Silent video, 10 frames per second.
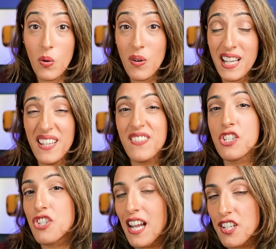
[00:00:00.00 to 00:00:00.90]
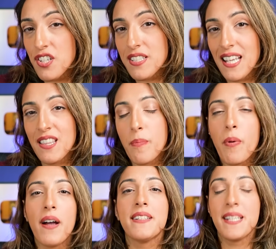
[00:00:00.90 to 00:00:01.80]
or even changes in the
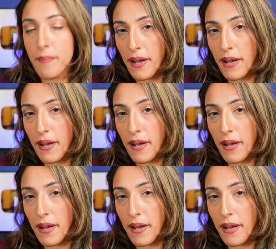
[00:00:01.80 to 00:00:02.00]
prostate